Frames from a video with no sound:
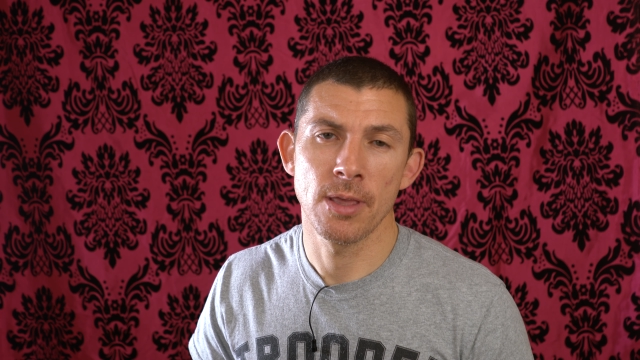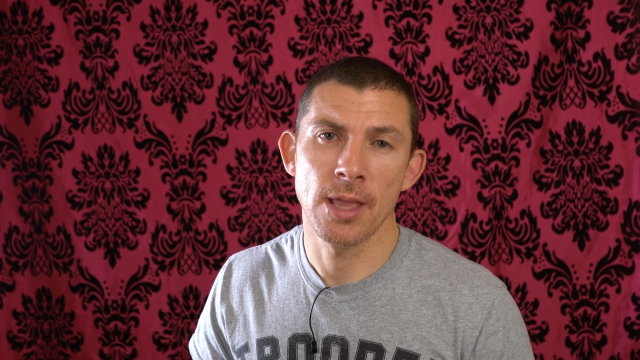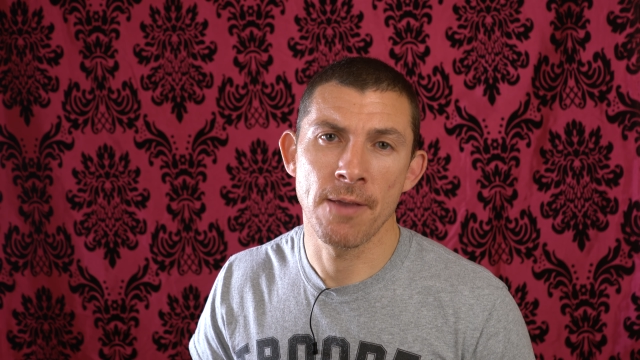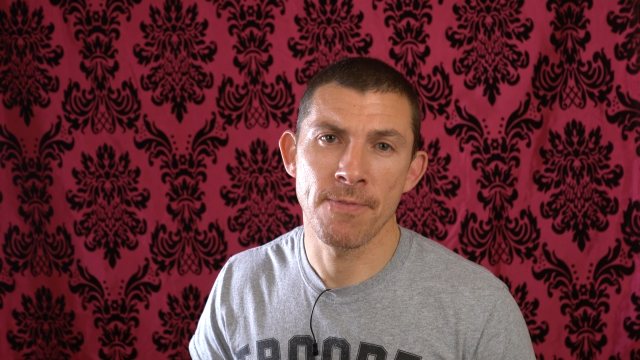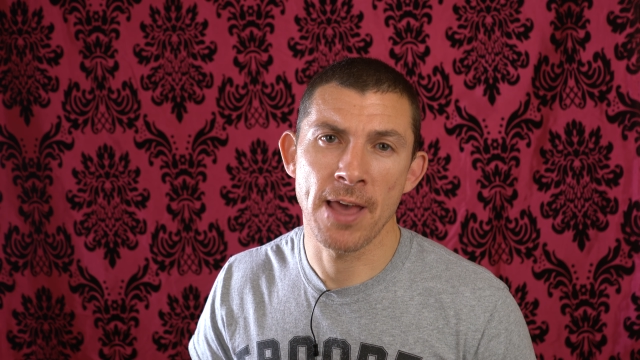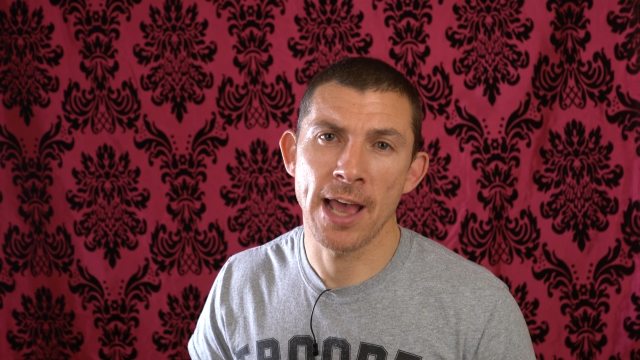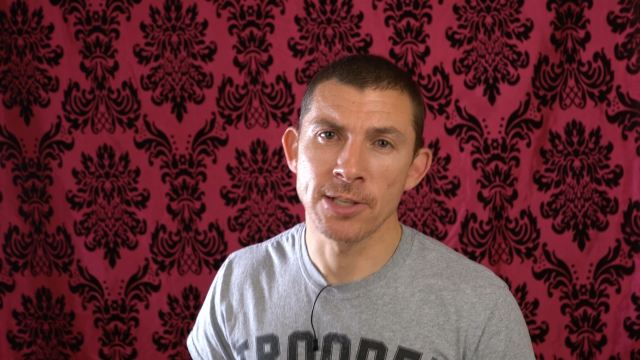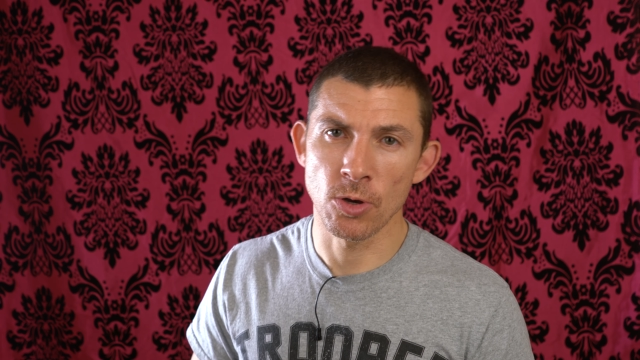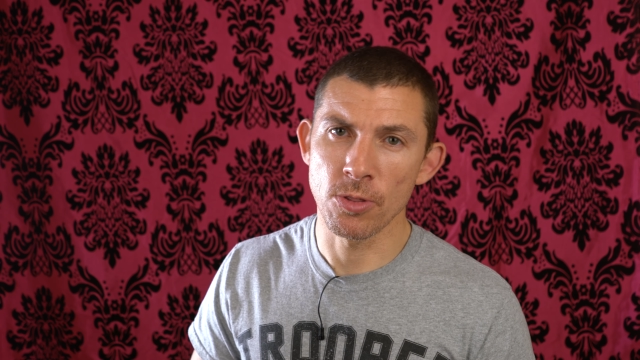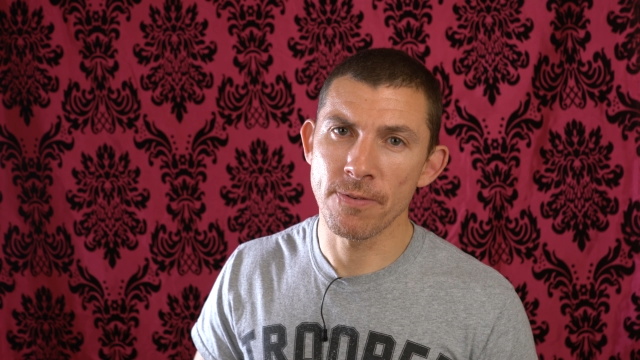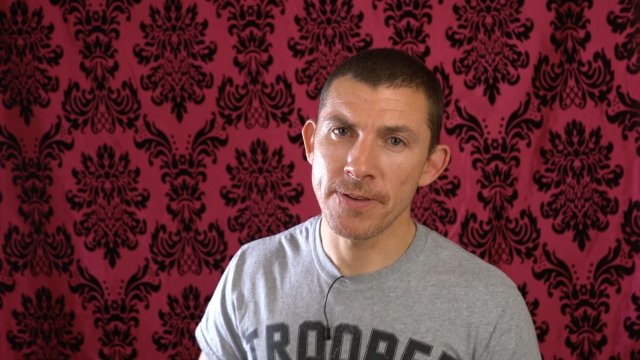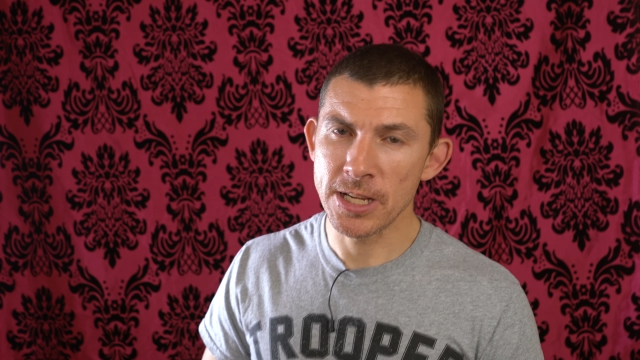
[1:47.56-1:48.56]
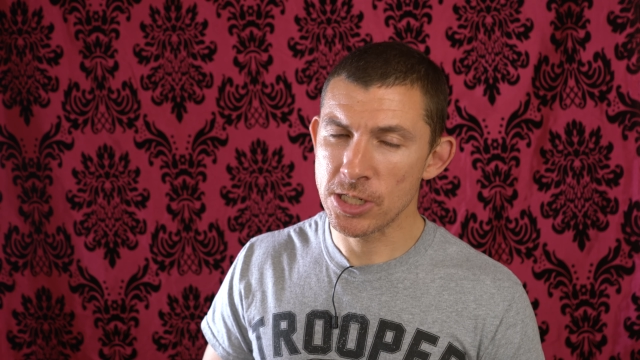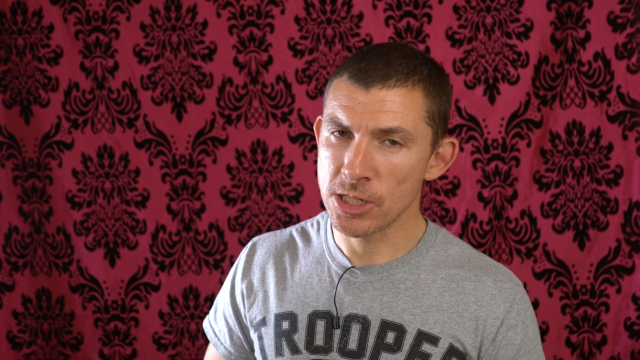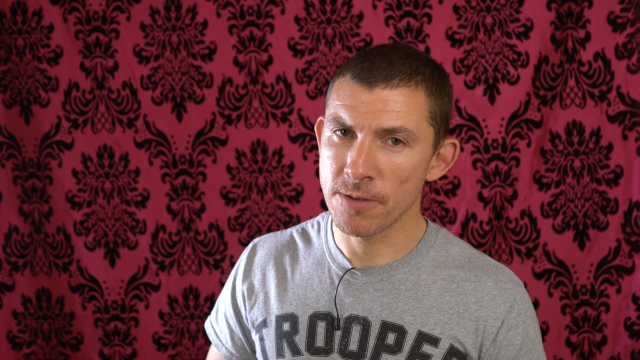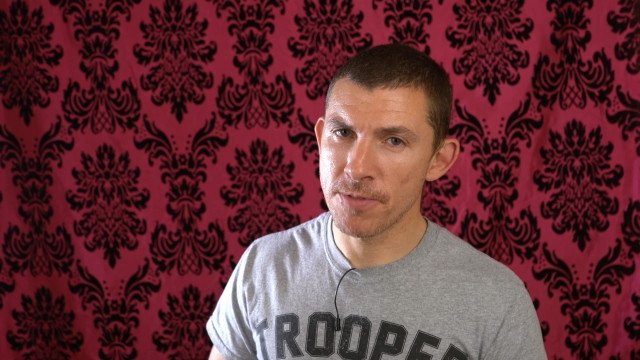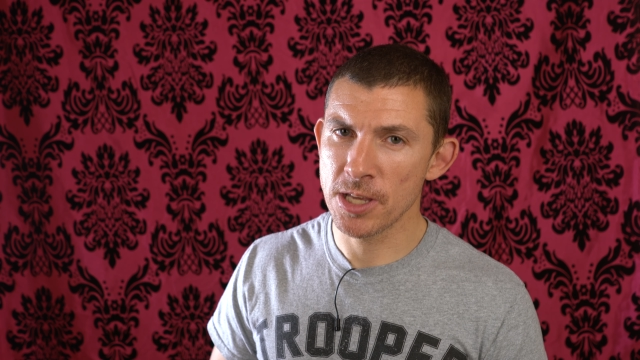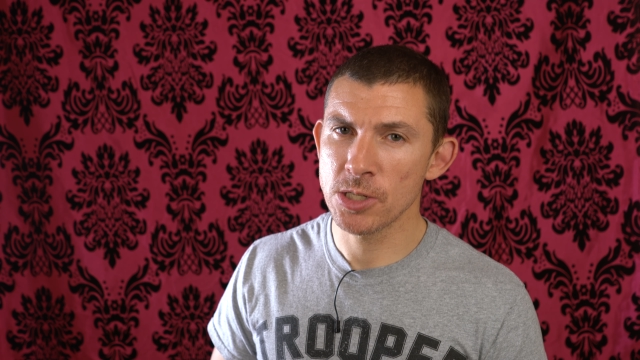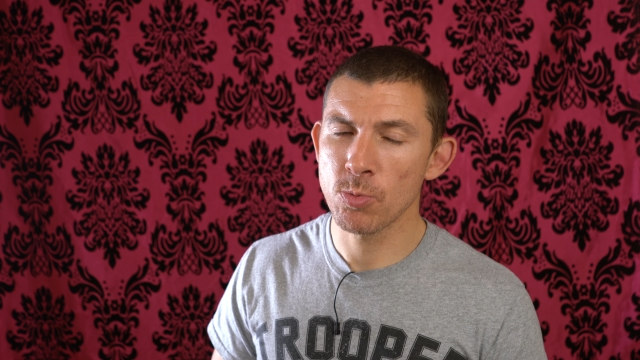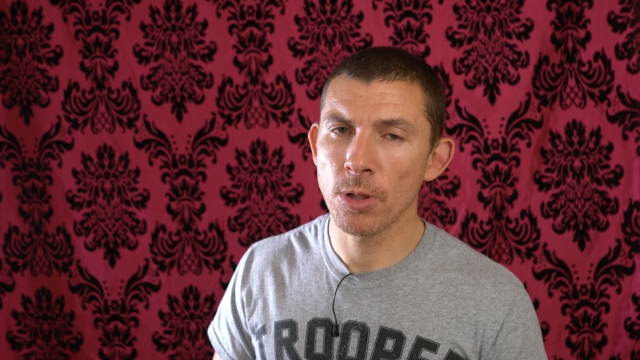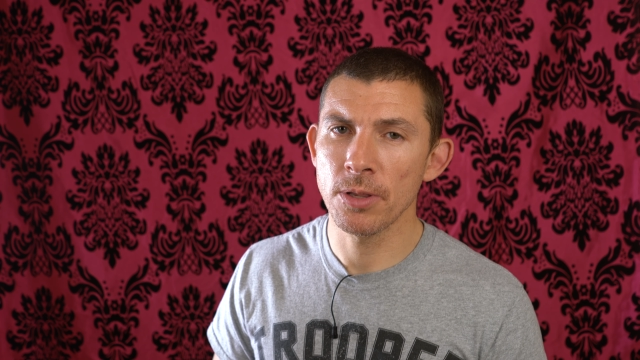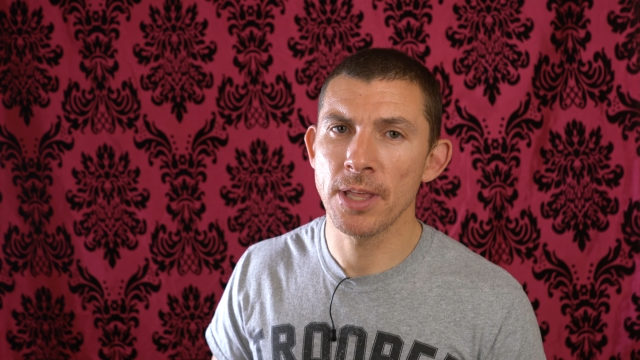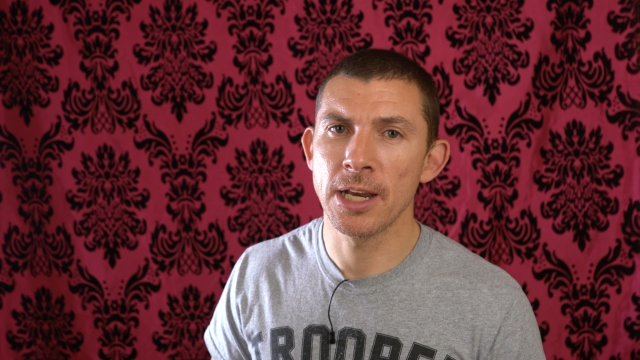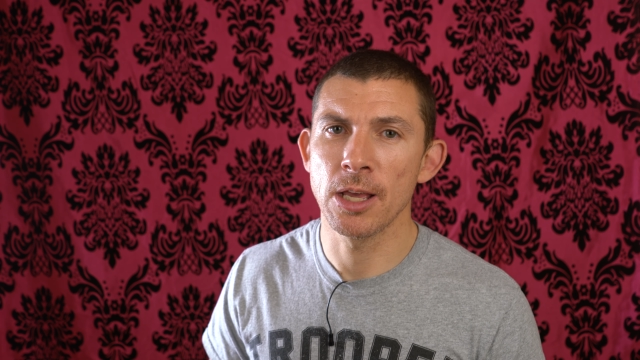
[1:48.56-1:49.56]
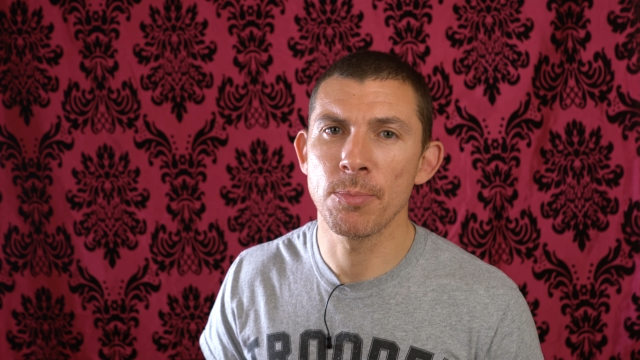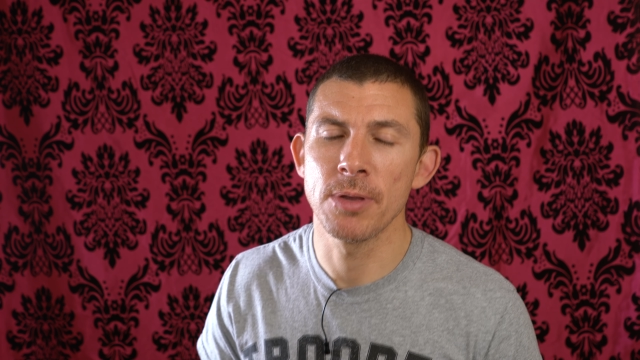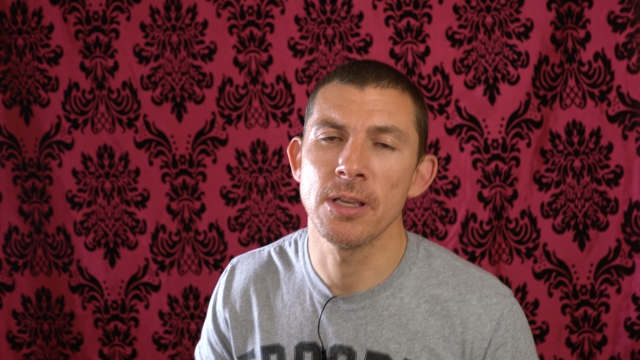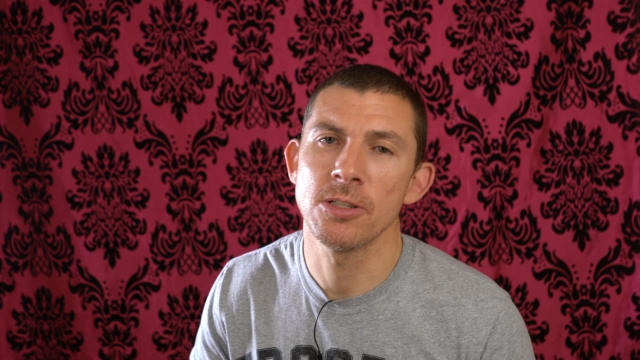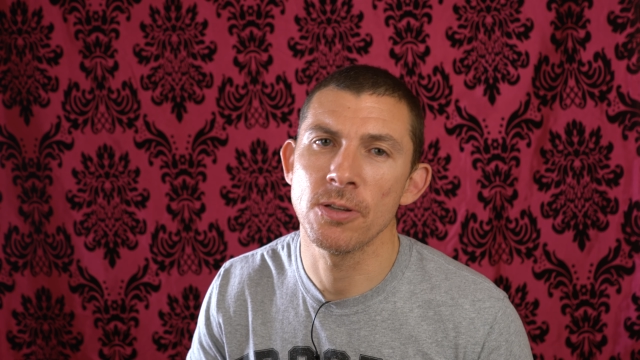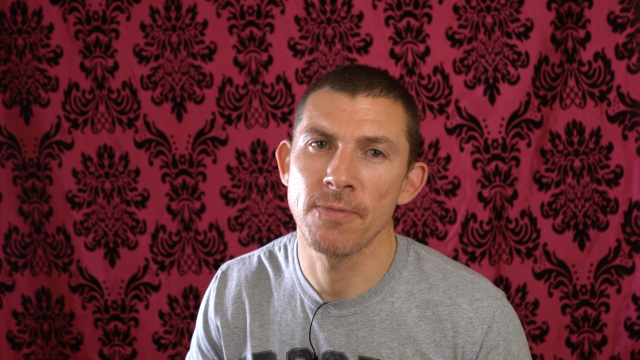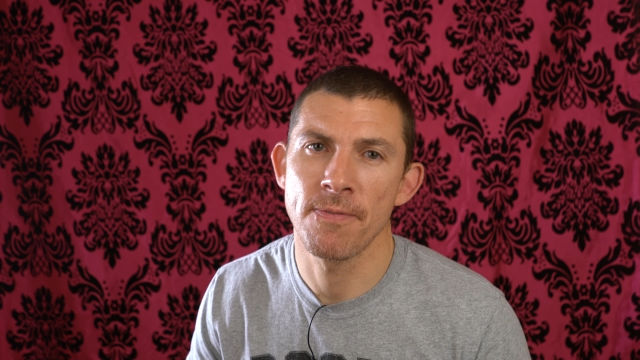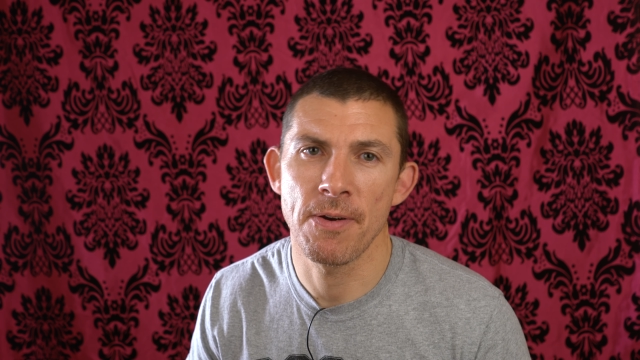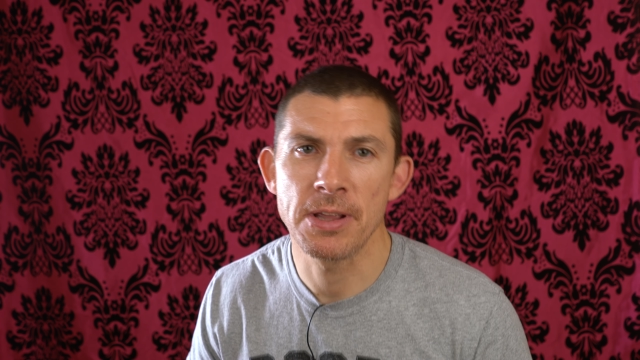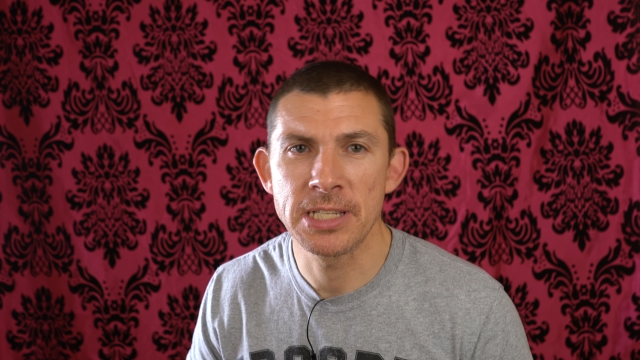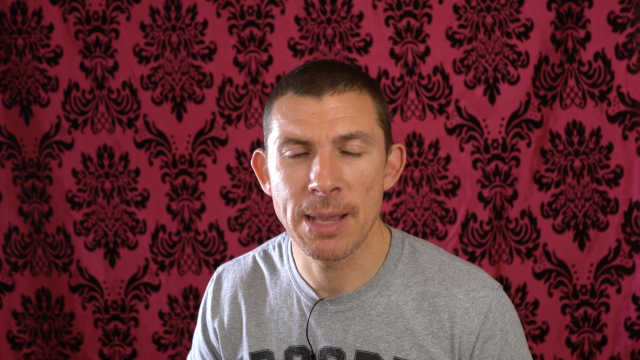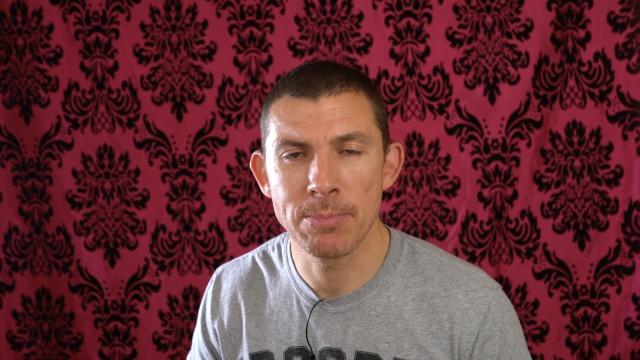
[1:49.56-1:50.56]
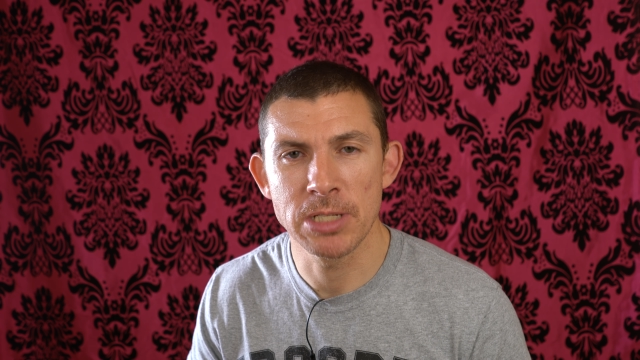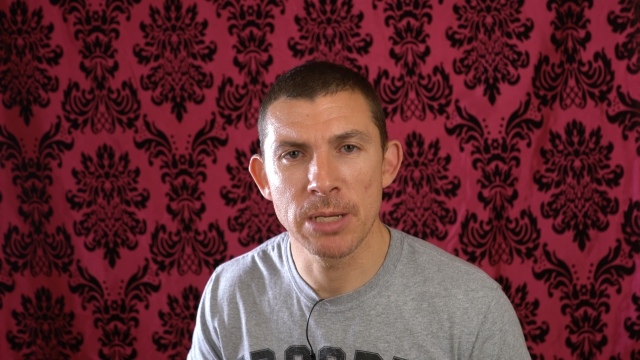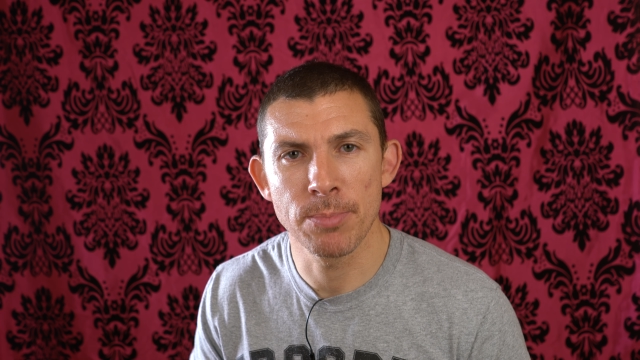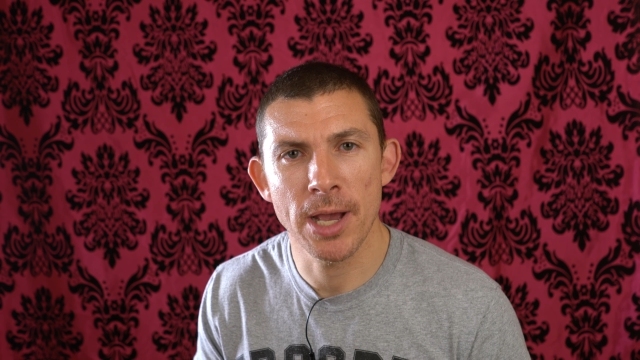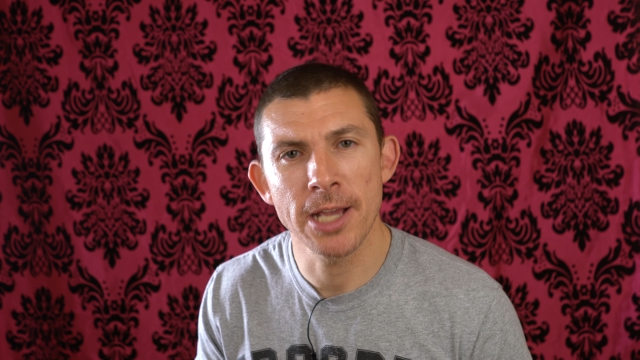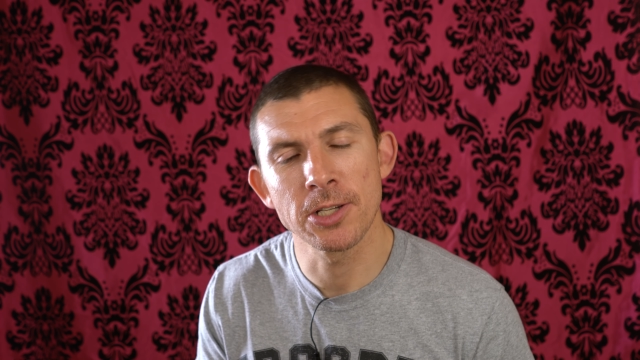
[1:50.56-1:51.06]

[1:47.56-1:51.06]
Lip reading: If that has all the features of this one, then it'll be sort of a very tempting buy,